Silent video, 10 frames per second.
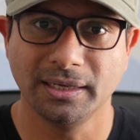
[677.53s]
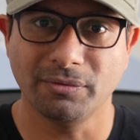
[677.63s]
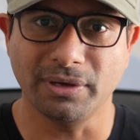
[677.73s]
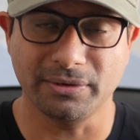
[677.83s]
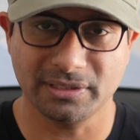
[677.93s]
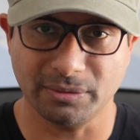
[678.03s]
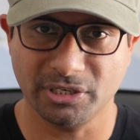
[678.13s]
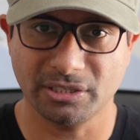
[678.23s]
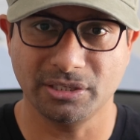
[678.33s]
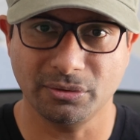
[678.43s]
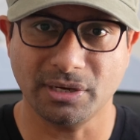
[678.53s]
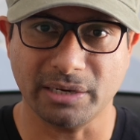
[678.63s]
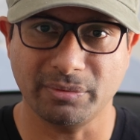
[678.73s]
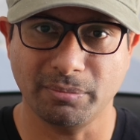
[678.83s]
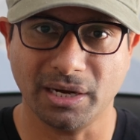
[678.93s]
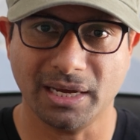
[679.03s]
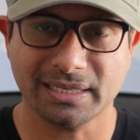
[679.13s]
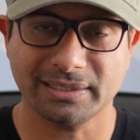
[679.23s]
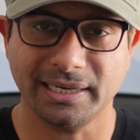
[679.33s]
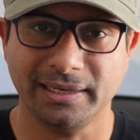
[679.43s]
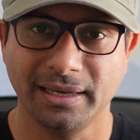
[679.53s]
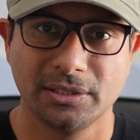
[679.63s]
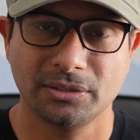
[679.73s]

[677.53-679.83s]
when you're subjected to carbon monoxide.